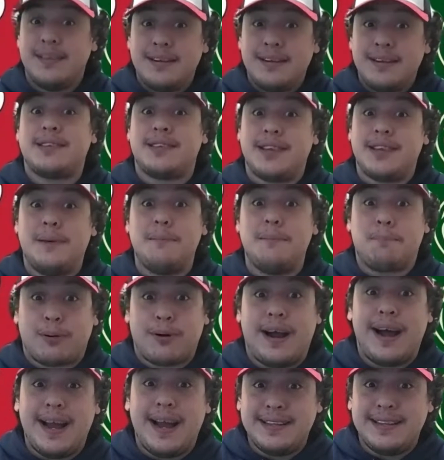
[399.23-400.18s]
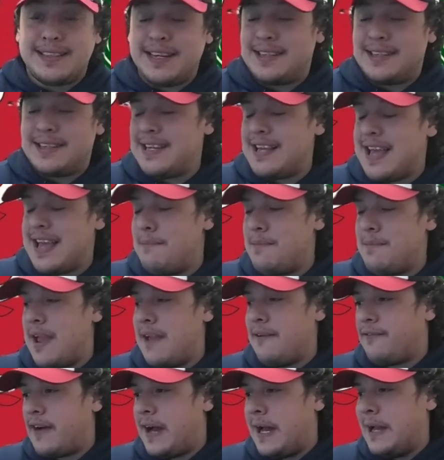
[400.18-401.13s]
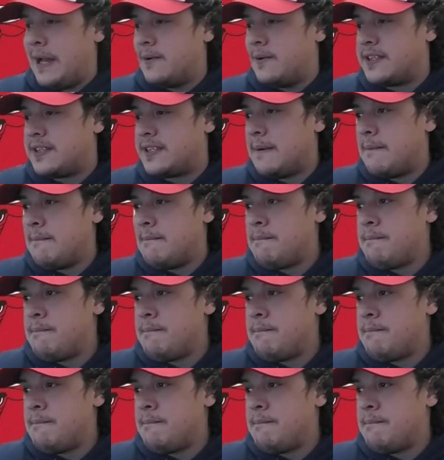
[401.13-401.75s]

Some prize to get to the NBA Finals.